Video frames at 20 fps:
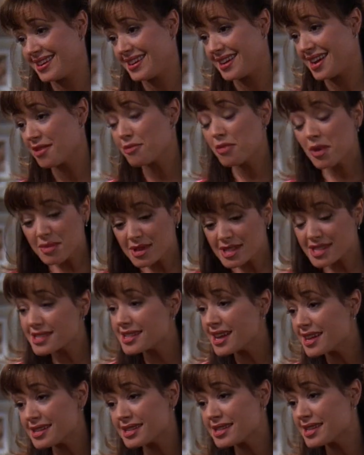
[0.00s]
And women
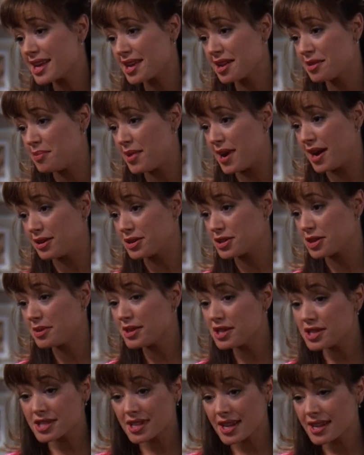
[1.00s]
sense that about you. I
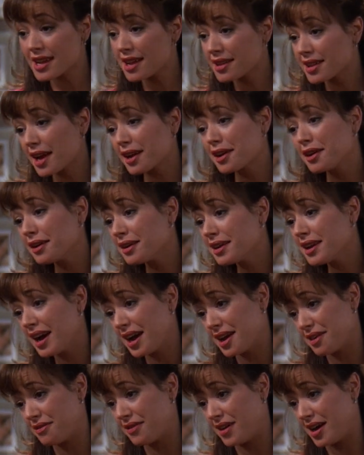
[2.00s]
mean, you send out that good
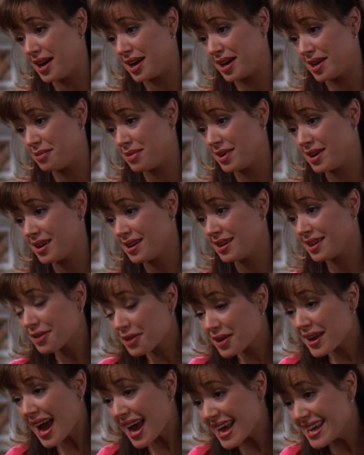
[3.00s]
guy vibe.
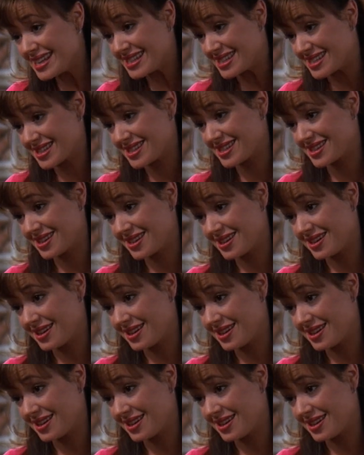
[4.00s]
You're nice.